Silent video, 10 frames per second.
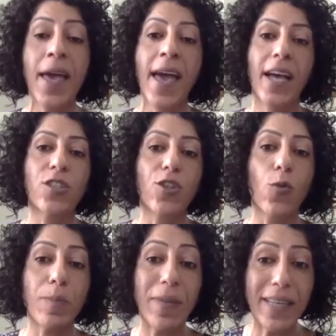And so
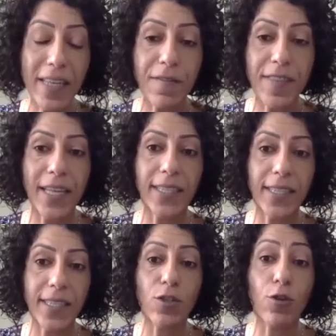we believe that
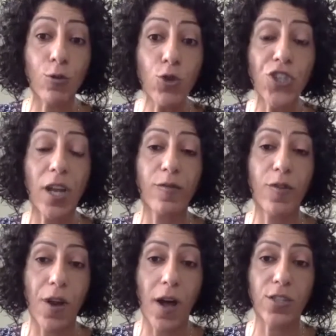it is crucial
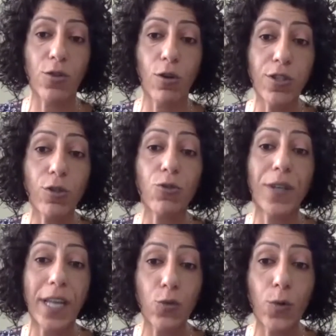for us also to
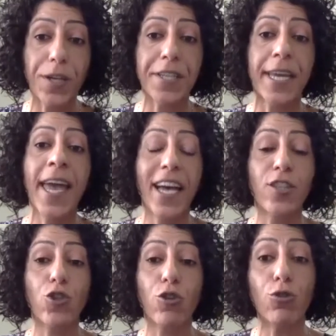network
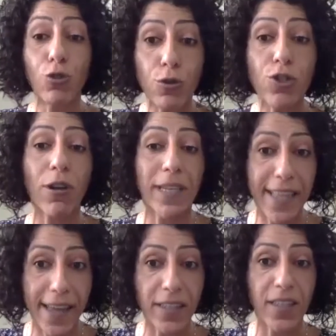and show true
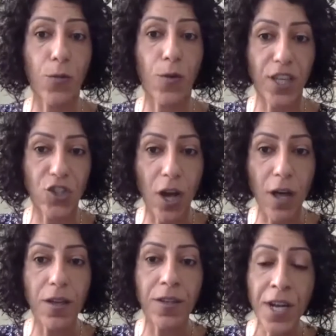solidarity with each
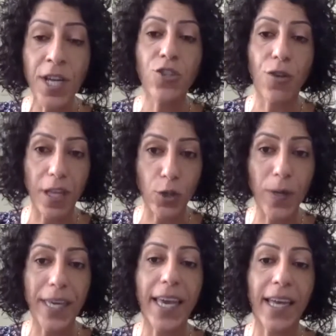other, so that
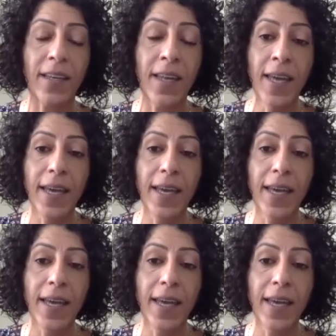we can